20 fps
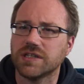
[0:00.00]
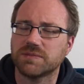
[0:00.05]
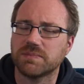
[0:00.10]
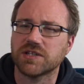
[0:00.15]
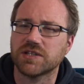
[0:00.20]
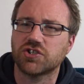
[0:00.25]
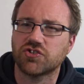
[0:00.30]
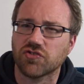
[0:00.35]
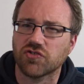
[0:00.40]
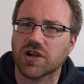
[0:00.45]
He's
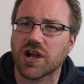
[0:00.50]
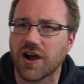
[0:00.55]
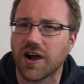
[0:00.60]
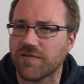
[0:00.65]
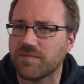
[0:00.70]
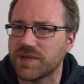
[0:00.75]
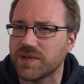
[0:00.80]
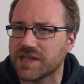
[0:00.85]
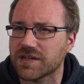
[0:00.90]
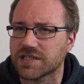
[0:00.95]
been struck
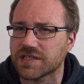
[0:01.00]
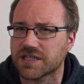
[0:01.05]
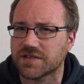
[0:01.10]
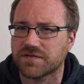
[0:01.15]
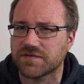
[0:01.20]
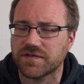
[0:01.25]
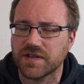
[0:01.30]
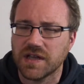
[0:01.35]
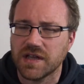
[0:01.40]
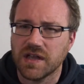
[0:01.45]
off because
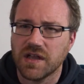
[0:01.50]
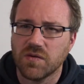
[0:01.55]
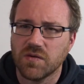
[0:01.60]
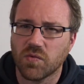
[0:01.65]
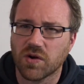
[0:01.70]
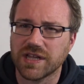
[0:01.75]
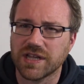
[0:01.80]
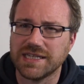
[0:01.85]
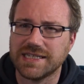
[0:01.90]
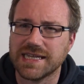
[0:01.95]
of
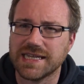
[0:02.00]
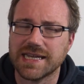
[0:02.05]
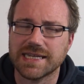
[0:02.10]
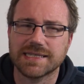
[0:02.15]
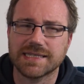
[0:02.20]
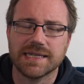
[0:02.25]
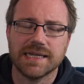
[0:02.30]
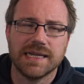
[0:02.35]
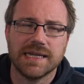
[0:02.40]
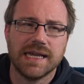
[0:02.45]
what he
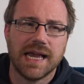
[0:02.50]
did.